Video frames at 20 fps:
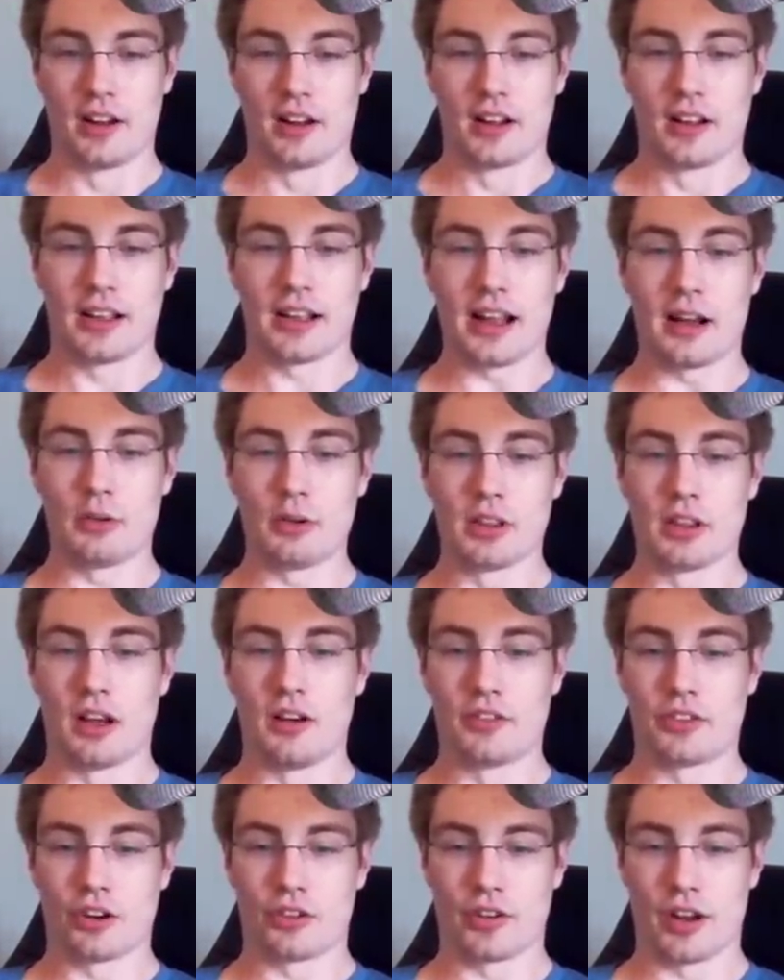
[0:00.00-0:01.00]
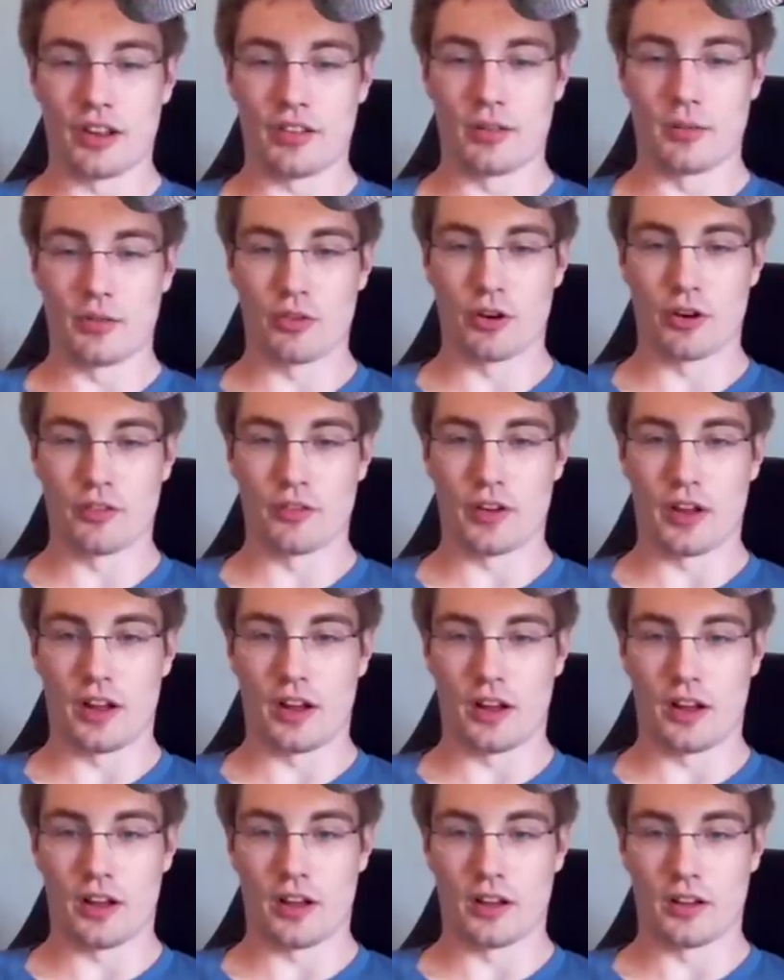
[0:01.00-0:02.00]
Like I would love to create some sort of
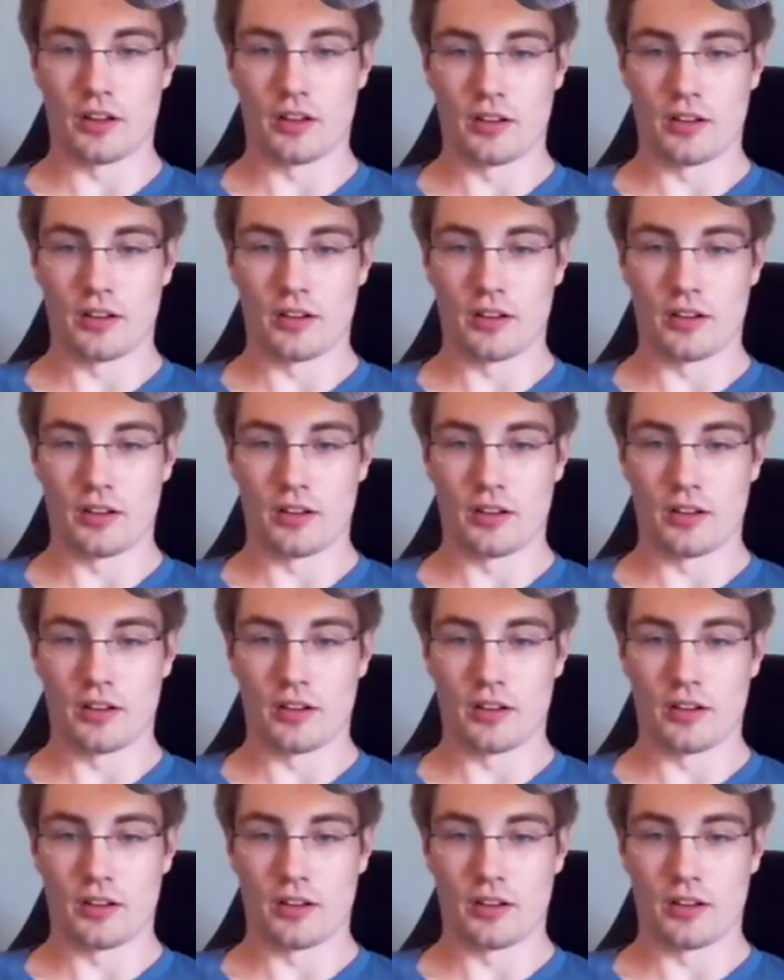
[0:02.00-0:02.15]
uh